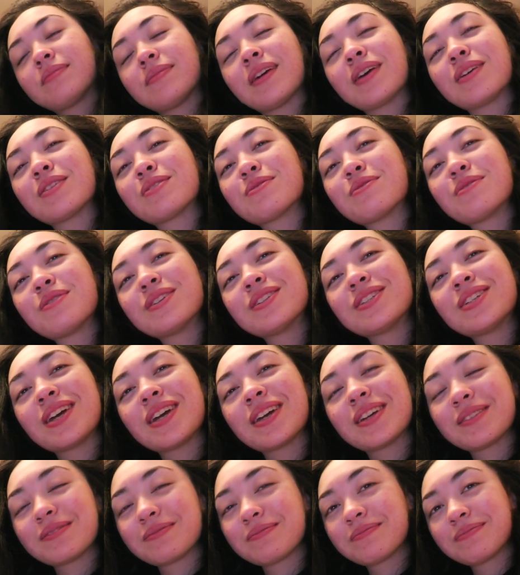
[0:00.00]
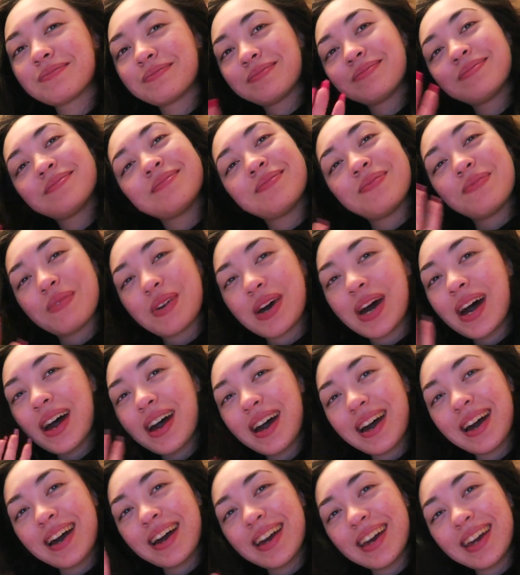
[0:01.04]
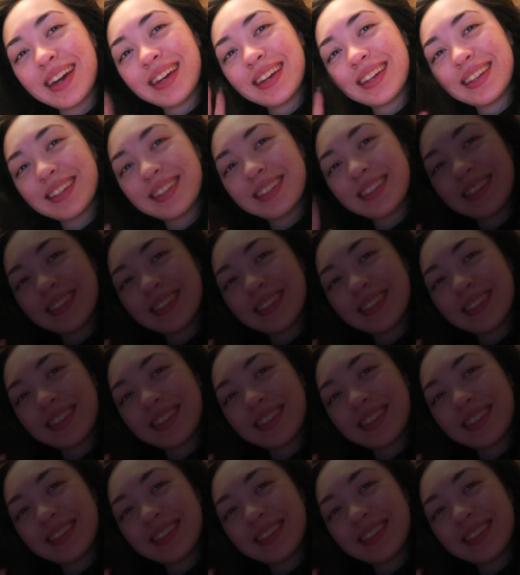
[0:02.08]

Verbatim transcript: Thanks for watching. Bye.